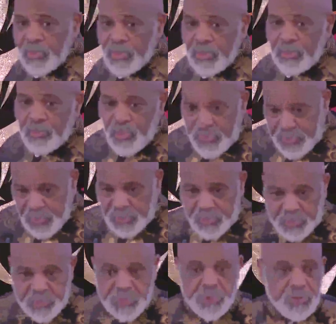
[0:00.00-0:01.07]
We think
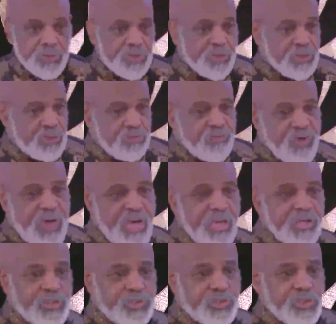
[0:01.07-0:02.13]
the solution to
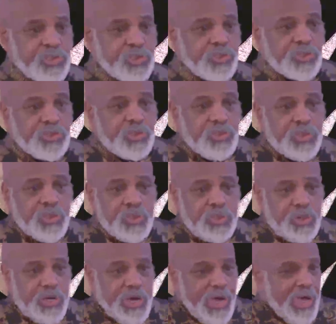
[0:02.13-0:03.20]
violence is to
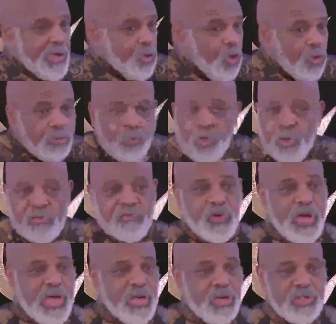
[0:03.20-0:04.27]
add on more
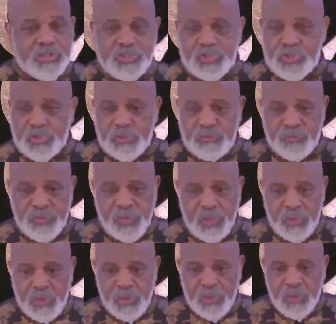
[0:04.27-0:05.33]
violence.
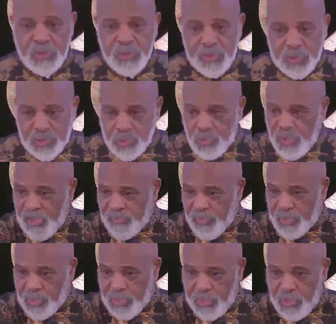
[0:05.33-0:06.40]
You have
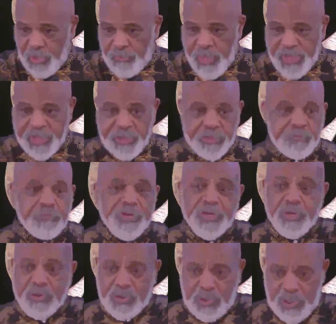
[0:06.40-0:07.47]
a club, I get a
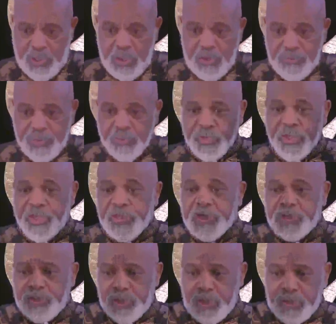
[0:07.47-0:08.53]
bigger club, and we hit
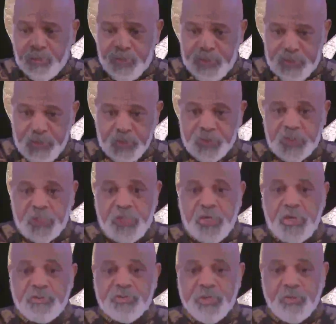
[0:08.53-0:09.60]
each other with those
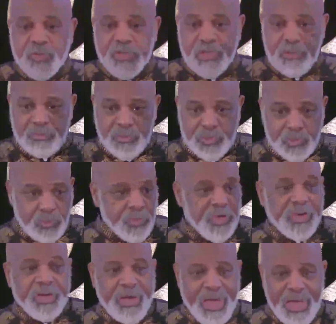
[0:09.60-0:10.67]
clubs, and we keep
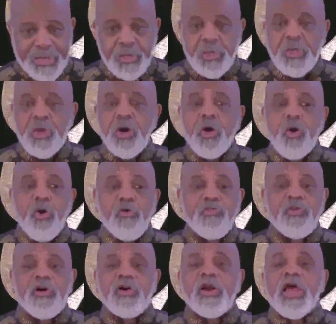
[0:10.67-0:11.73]
doing that
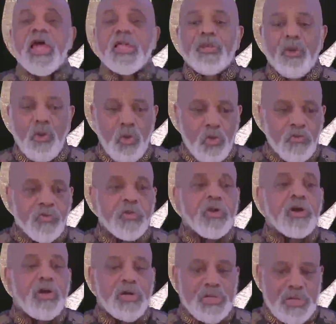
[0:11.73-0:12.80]
over and over
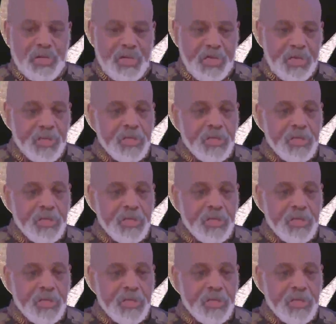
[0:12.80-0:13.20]
again.